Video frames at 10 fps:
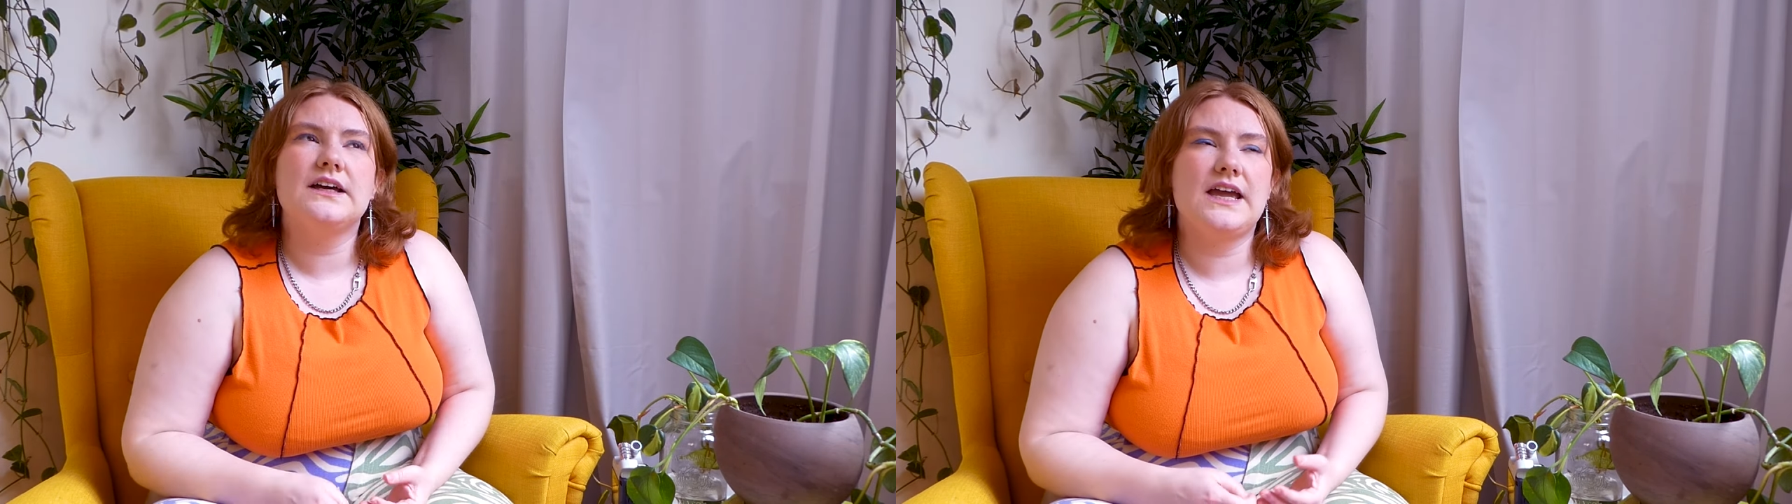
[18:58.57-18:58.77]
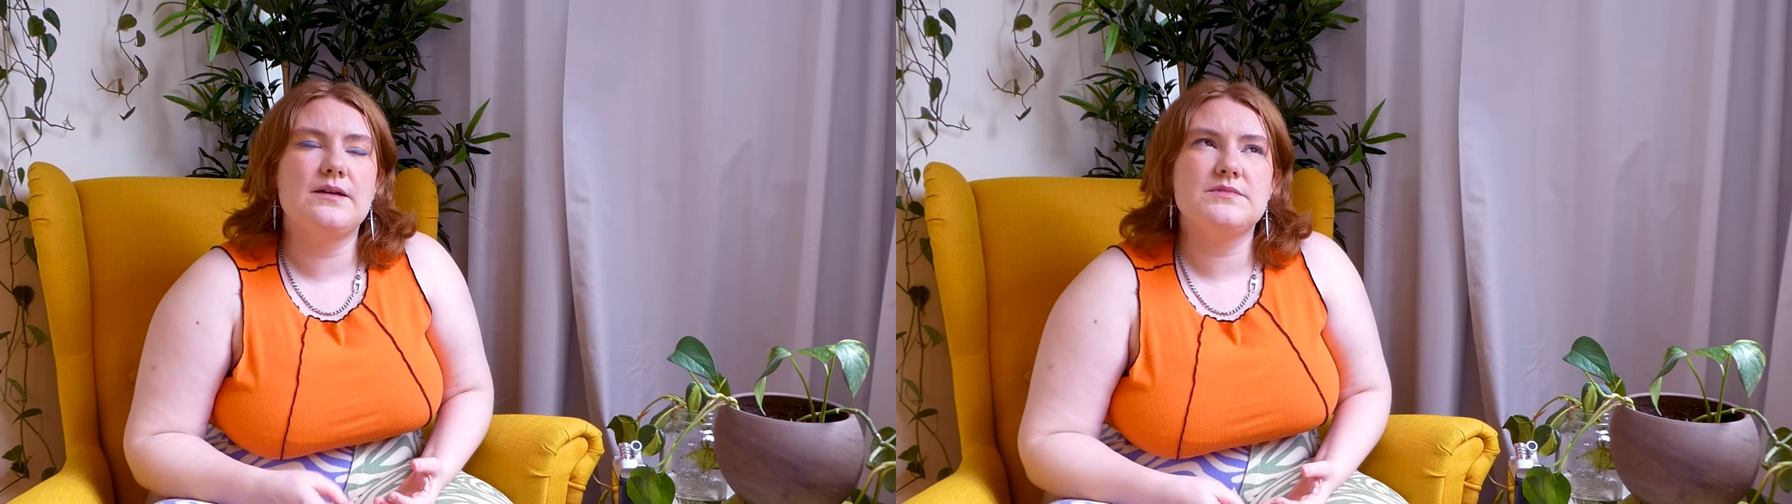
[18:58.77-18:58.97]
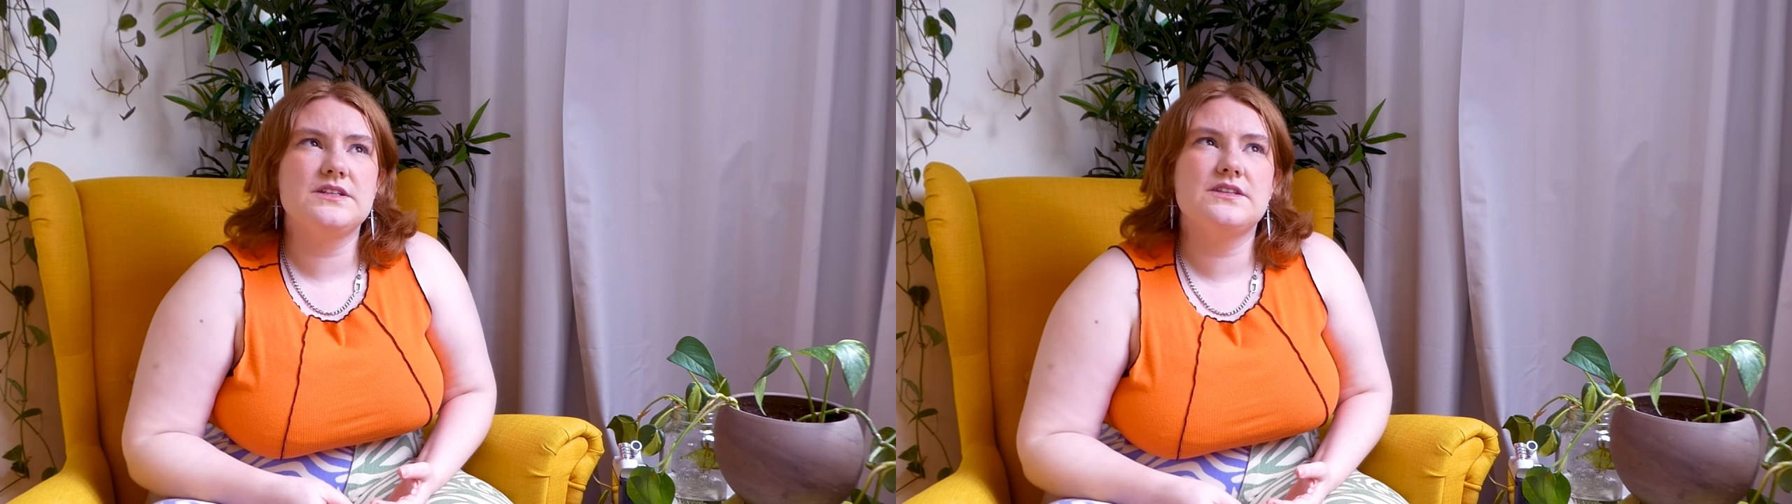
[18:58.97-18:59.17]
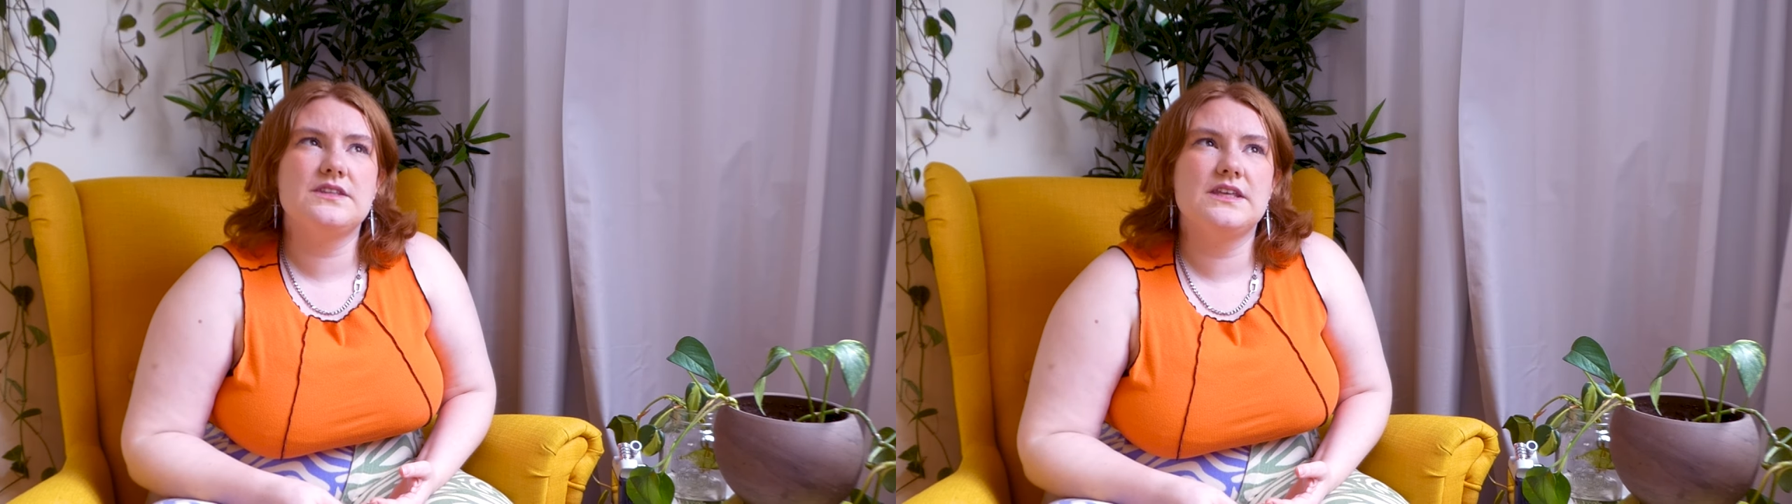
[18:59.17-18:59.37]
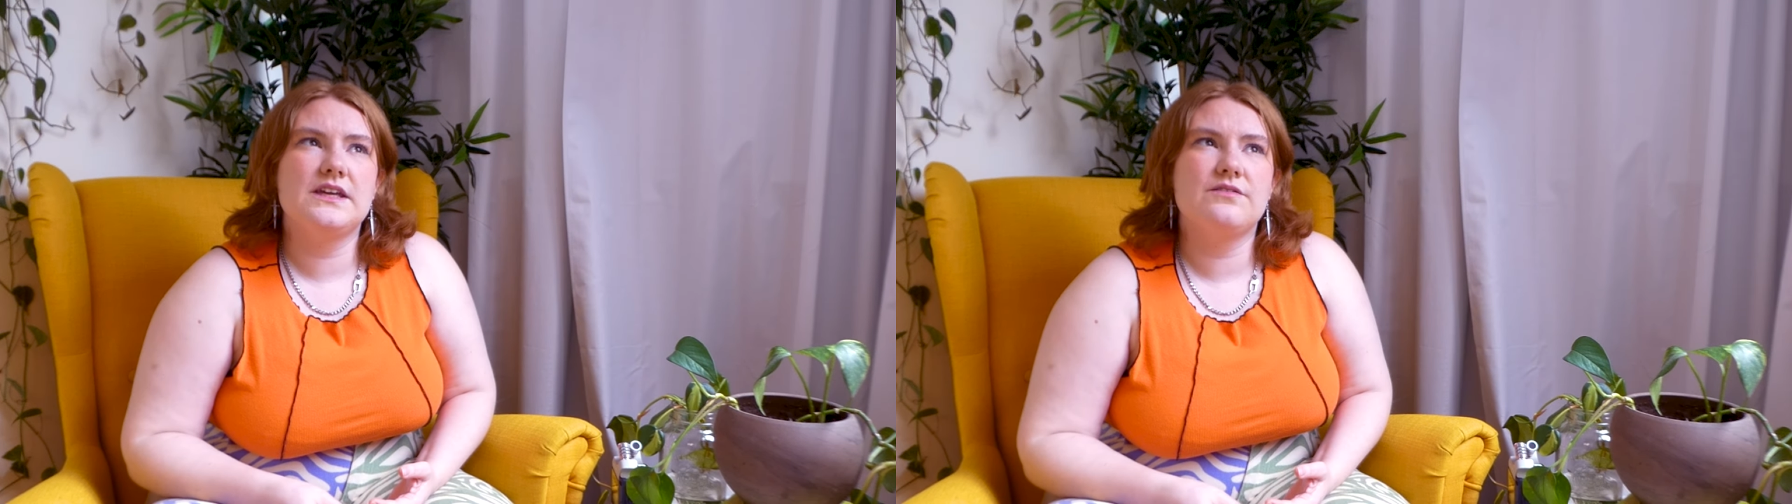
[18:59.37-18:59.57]
came to
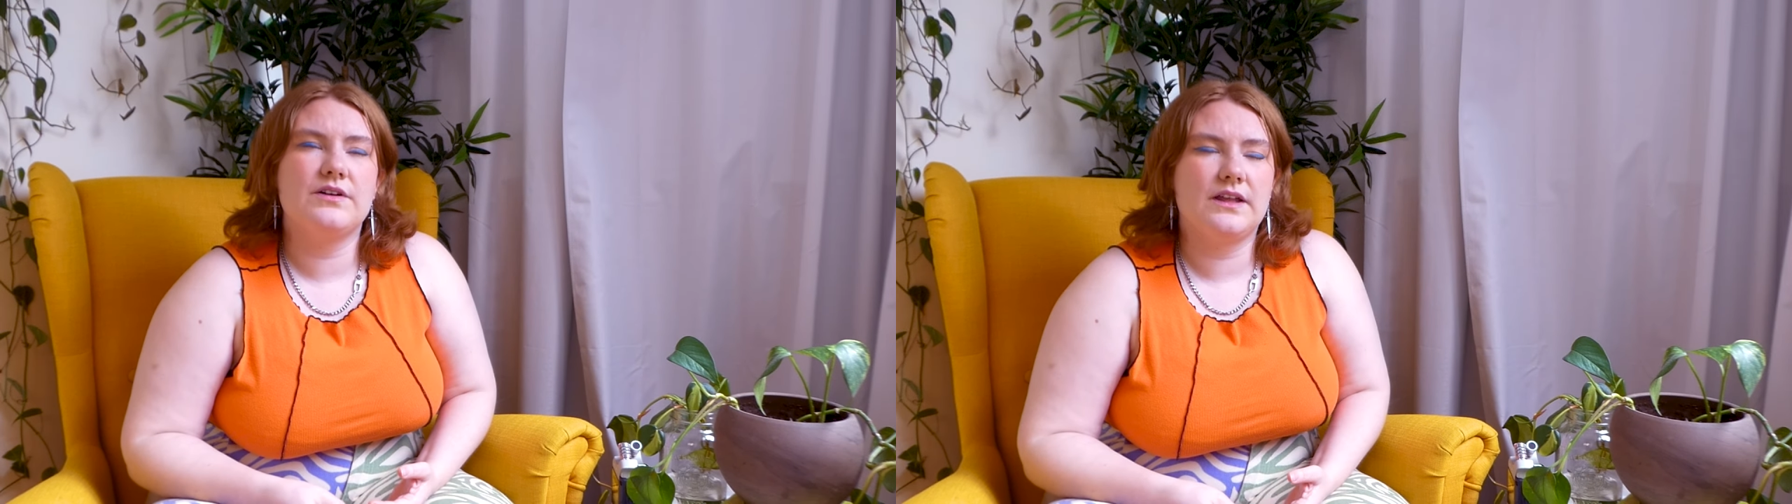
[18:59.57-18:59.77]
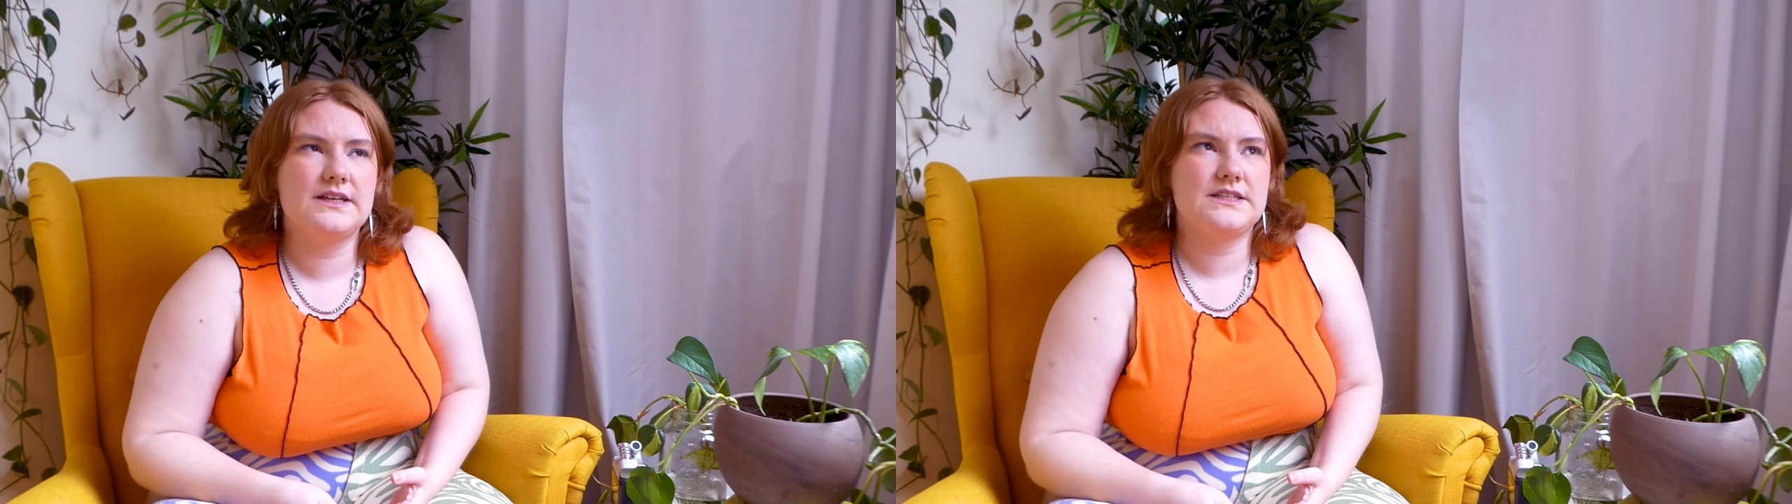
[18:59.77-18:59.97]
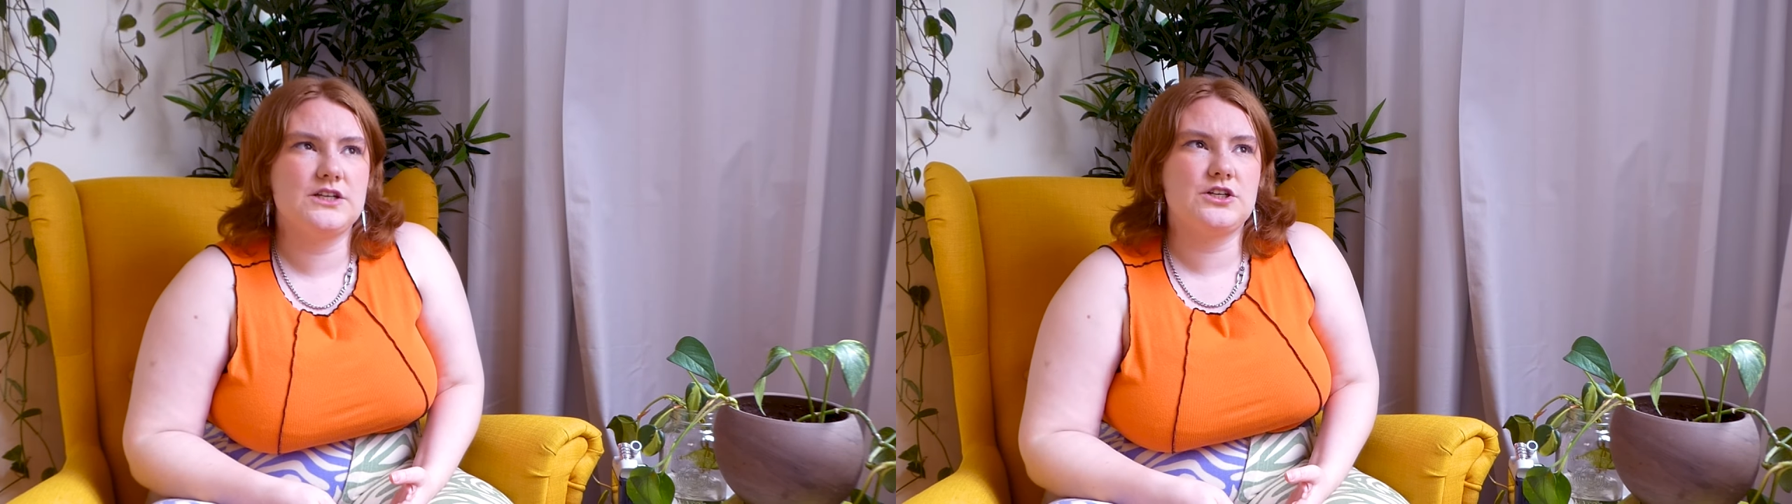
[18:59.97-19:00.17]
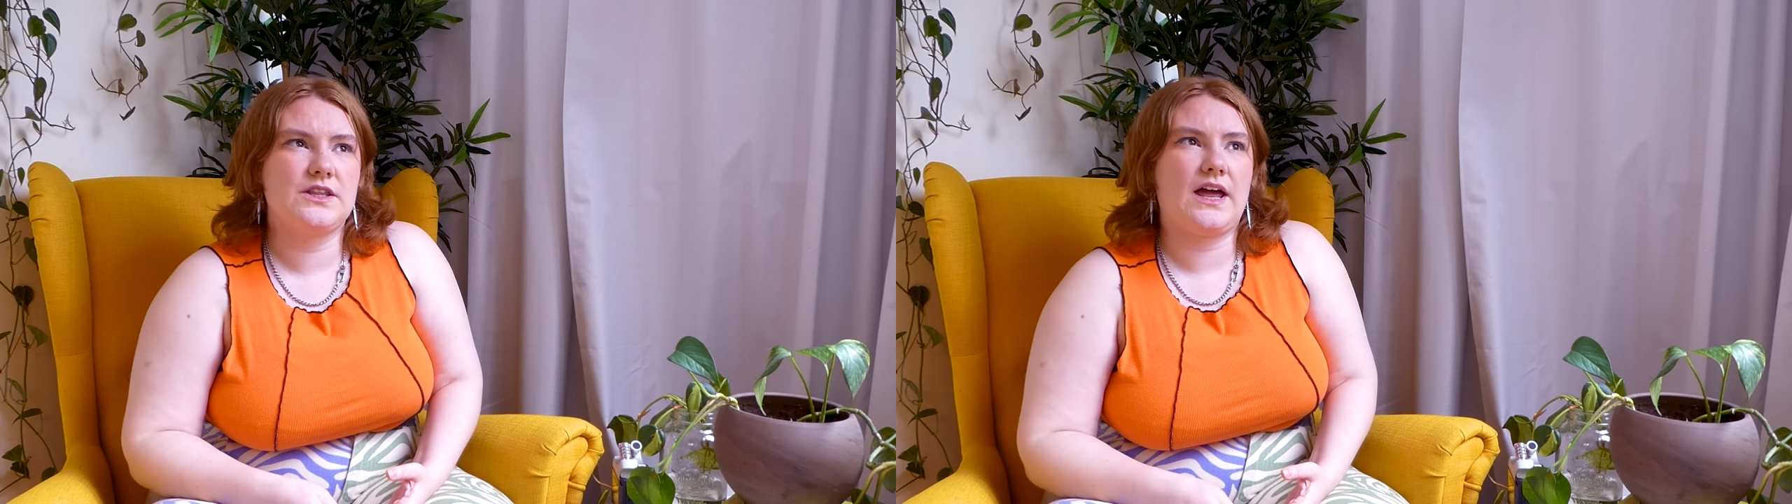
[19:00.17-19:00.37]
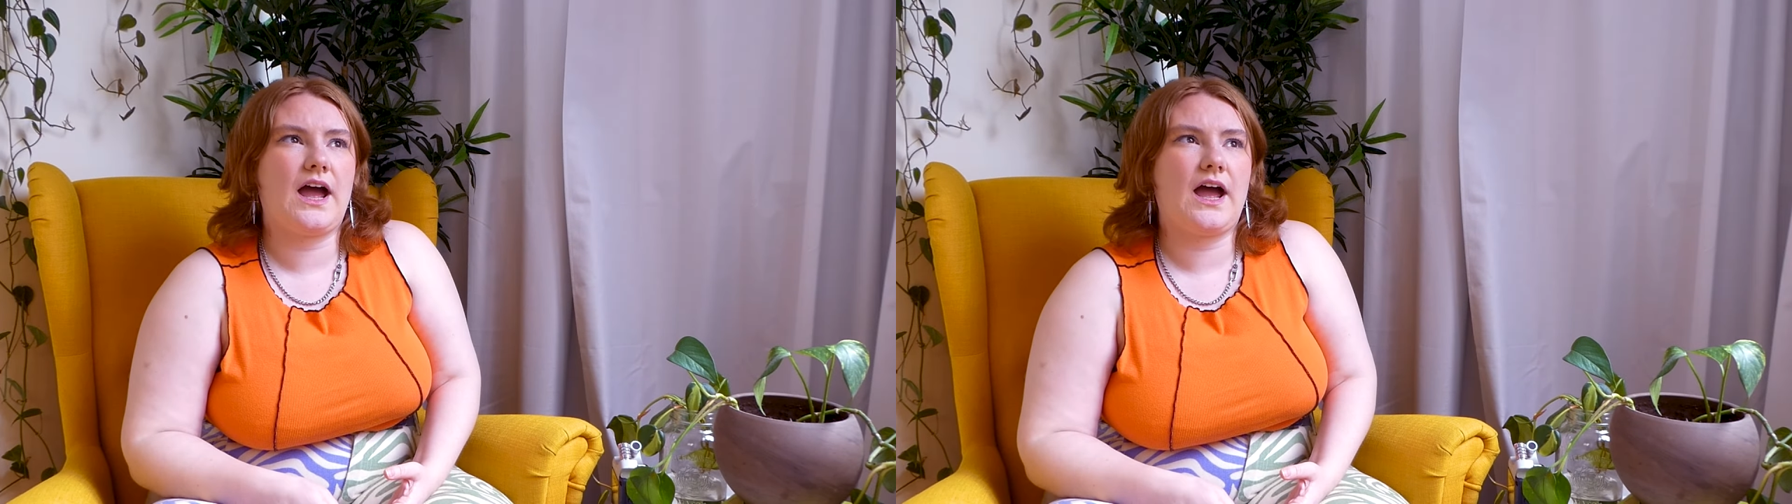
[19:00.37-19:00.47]
the realization that